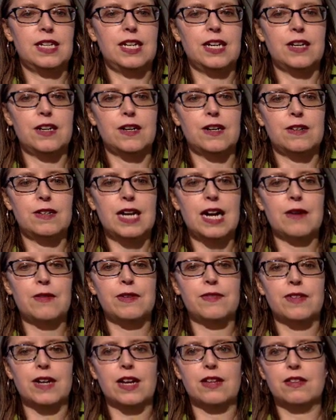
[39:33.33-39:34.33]
here, now
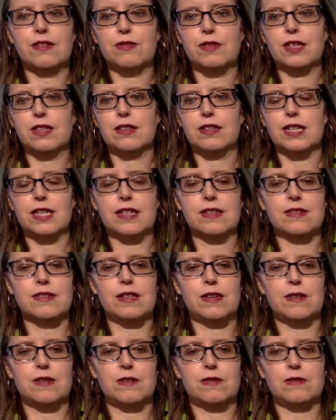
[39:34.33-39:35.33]
we've got three things
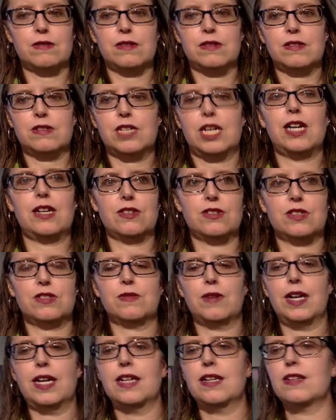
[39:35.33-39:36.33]
that are changed,
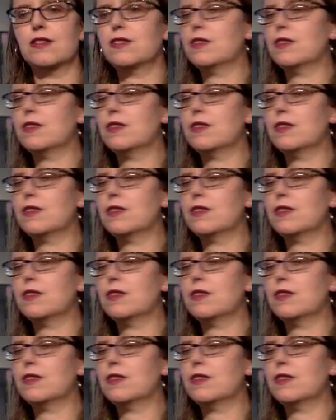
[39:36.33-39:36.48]
right? And